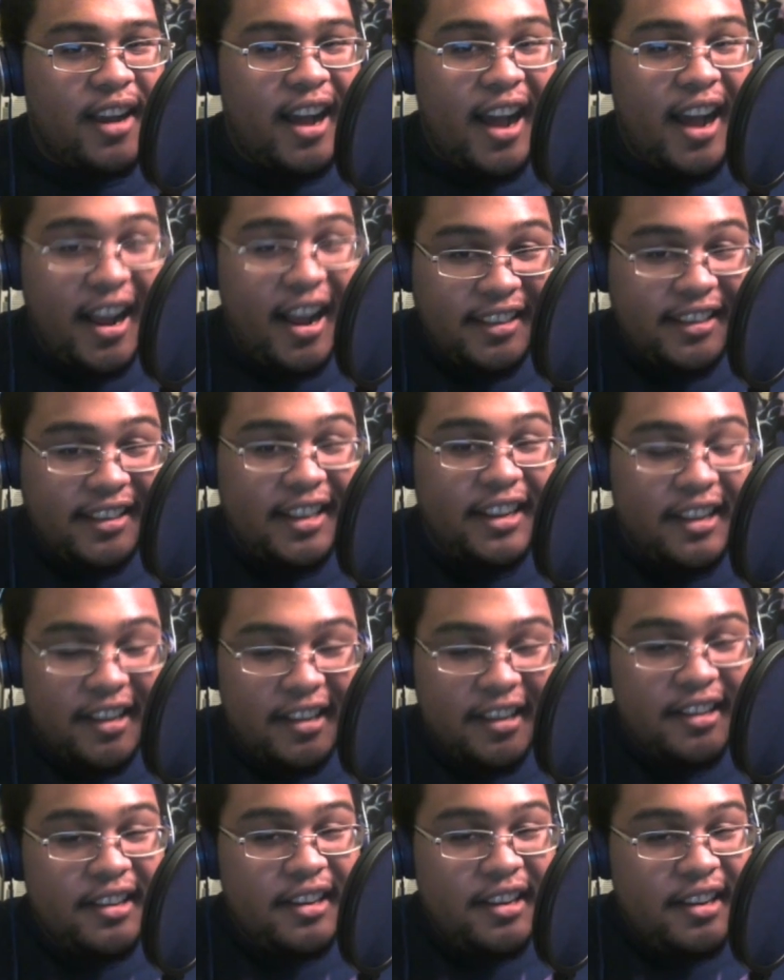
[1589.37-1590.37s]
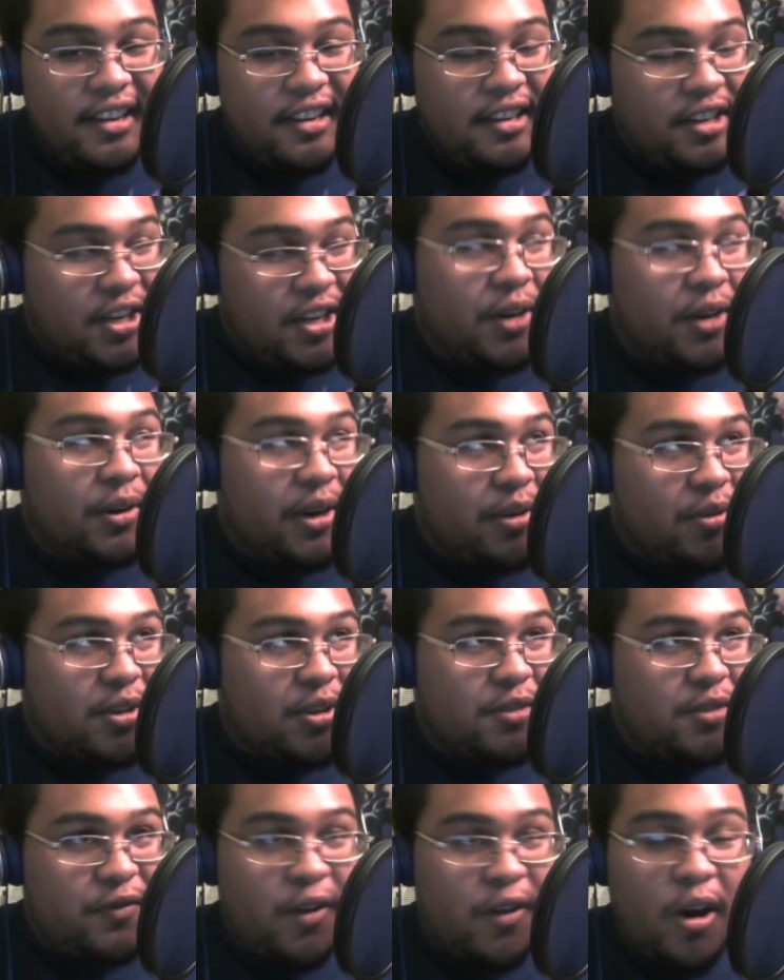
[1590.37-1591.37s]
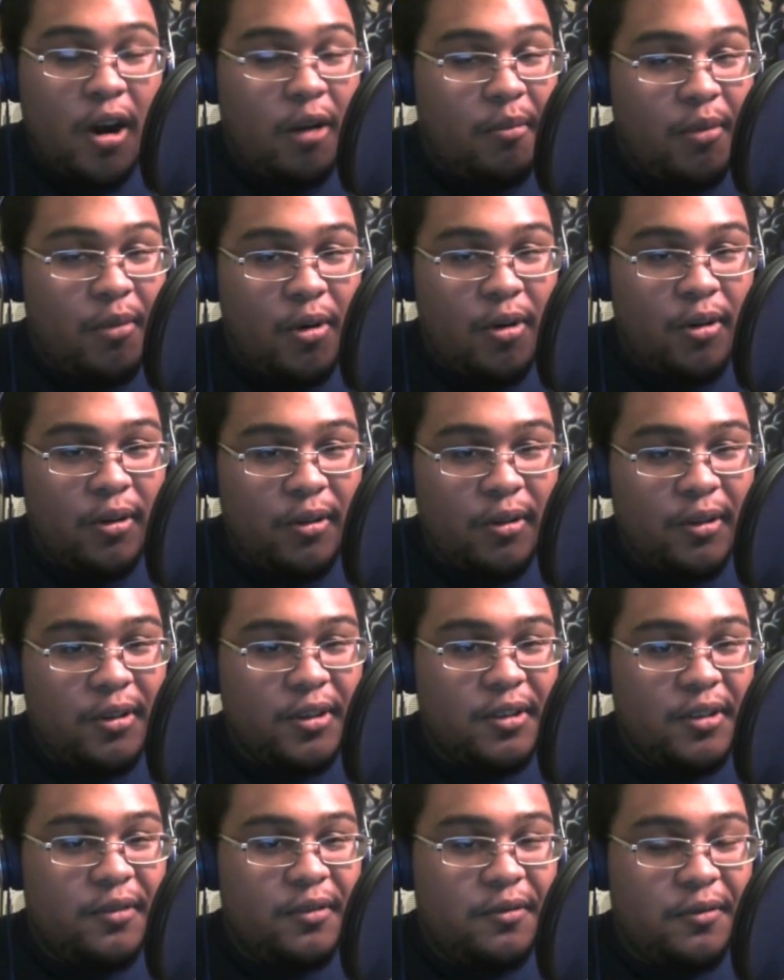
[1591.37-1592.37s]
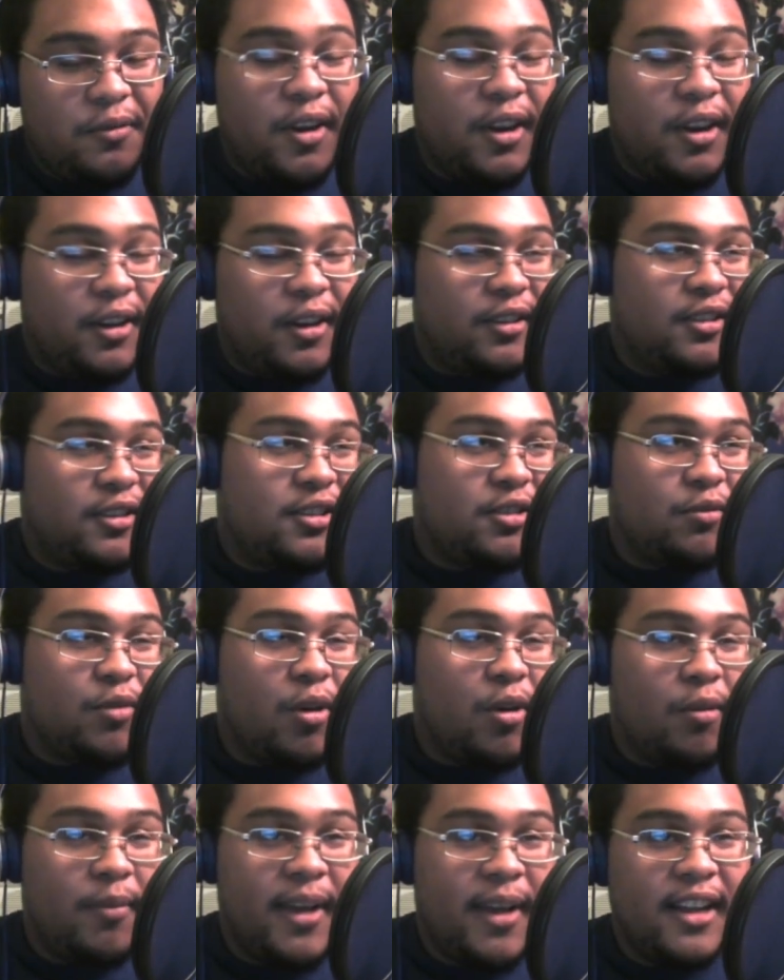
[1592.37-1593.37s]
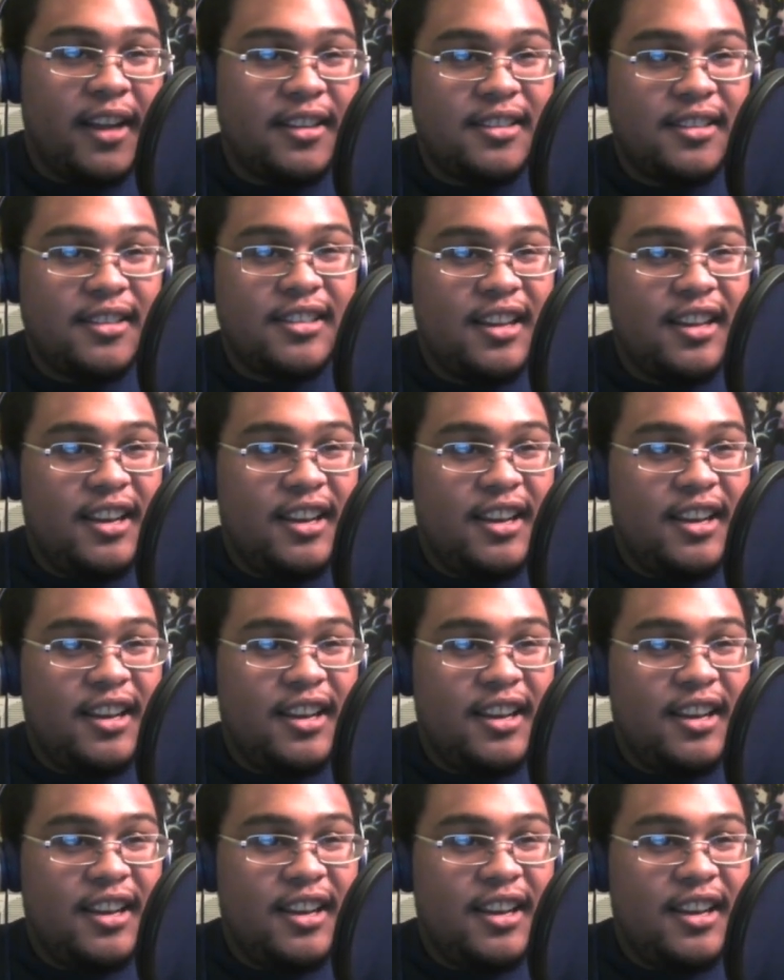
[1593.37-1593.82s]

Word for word: I think Yuri was far more fun to romance.